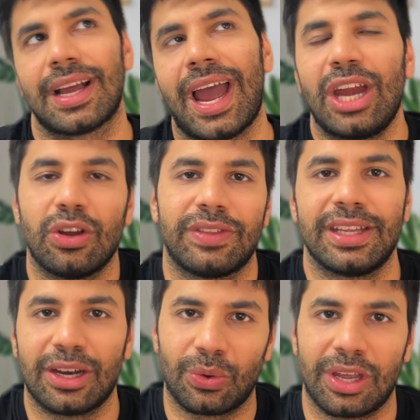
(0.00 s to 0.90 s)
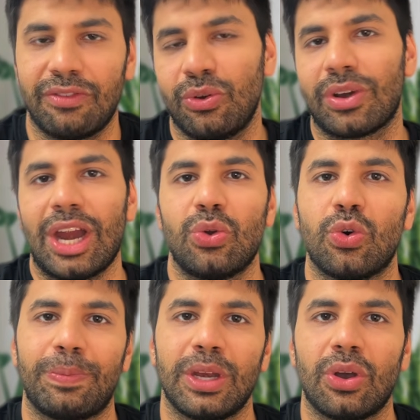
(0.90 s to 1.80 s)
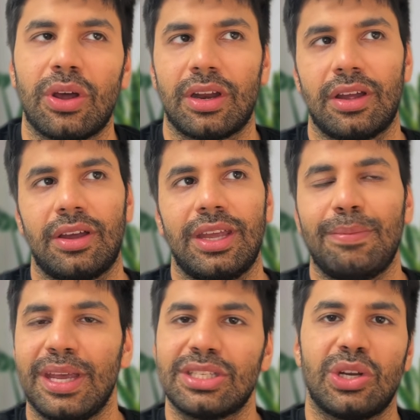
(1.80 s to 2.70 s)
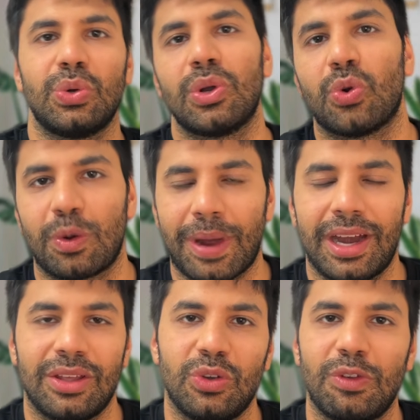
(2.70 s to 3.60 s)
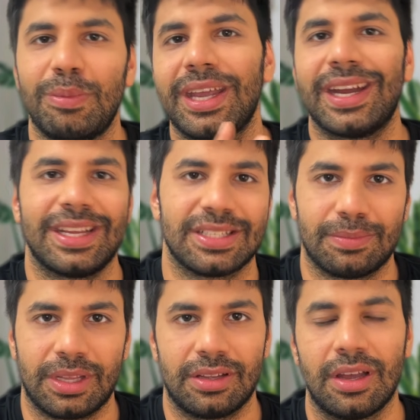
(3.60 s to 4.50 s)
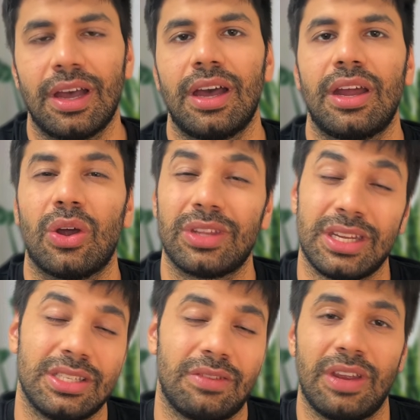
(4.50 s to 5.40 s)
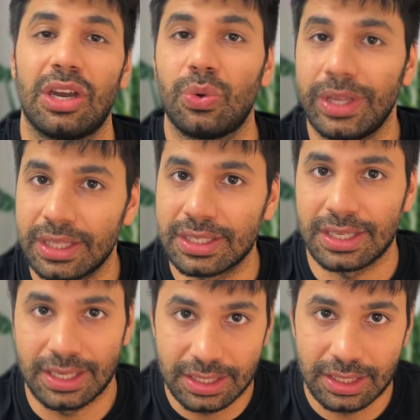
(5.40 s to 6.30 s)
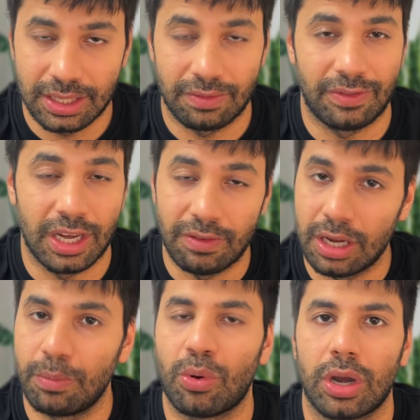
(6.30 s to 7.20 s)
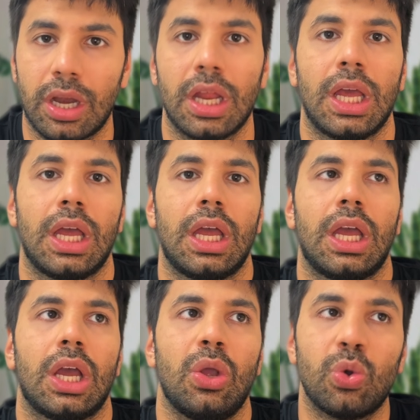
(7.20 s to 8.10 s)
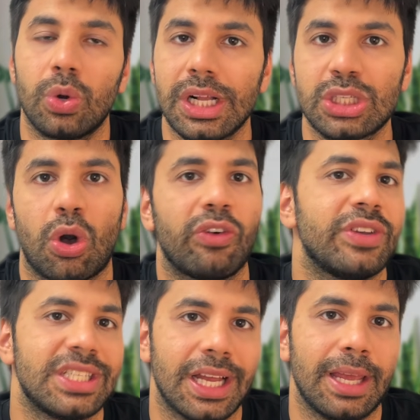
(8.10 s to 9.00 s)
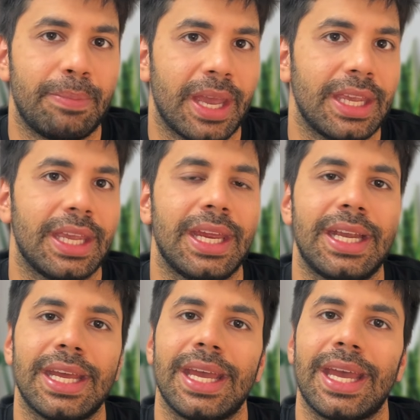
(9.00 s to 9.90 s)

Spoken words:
kind of think that, okay, if you try to open your image into a notepad, you will be getting something. Now, the reason we are doing this is very, very important. Google's official API, it